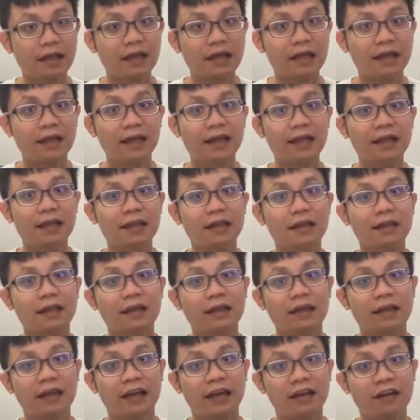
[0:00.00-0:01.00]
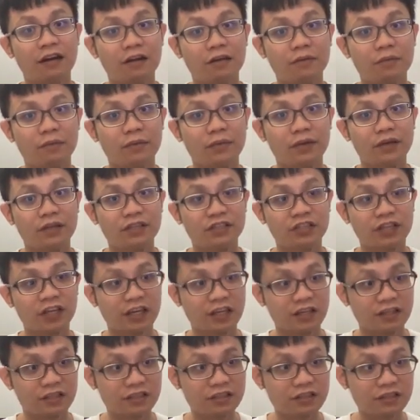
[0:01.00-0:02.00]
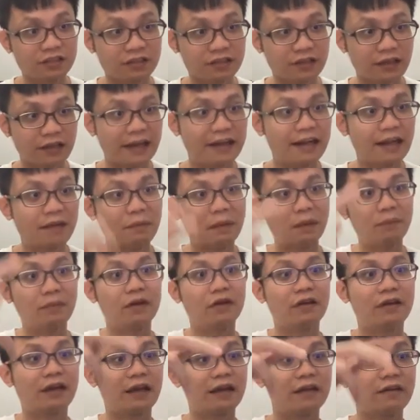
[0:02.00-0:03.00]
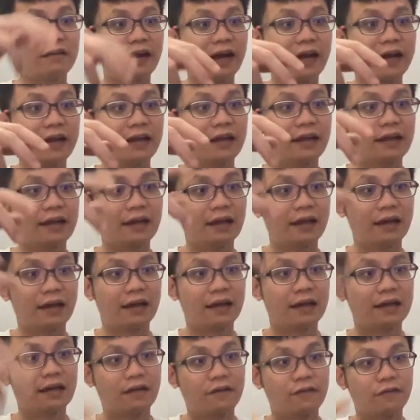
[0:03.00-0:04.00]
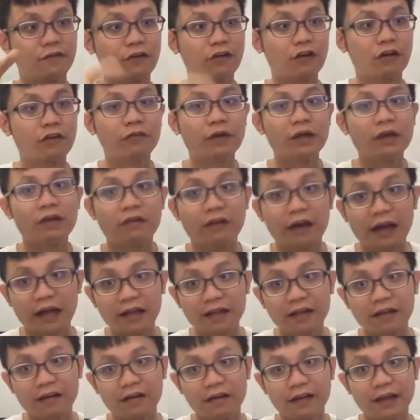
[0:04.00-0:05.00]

It cannot be changed. And then maybe you can write the following one.